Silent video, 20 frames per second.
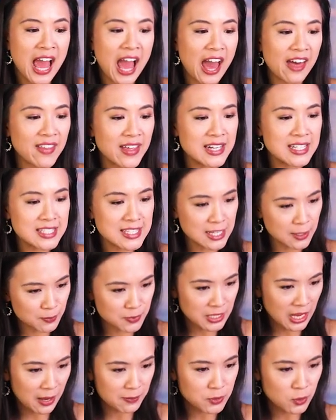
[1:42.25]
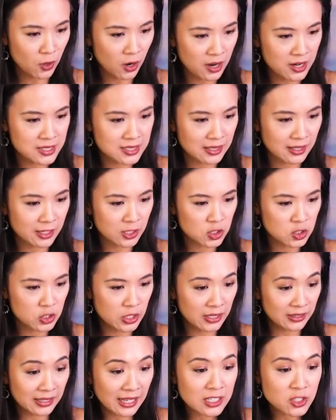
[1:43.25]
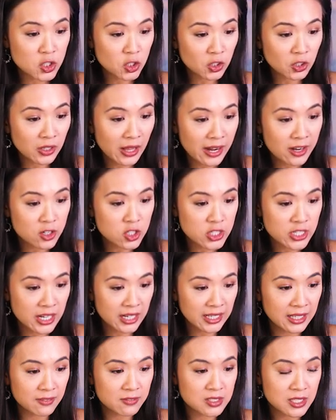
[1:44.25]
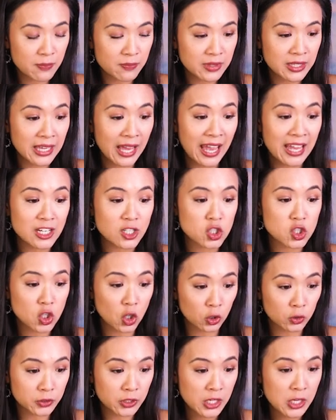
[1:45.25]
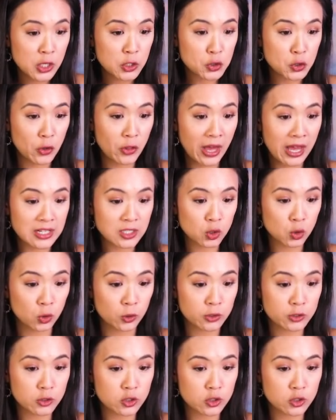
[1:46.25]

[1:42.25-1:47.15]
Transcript: And then Zip Zap, so harness like electrical energy and give something a jolt. So that's cool.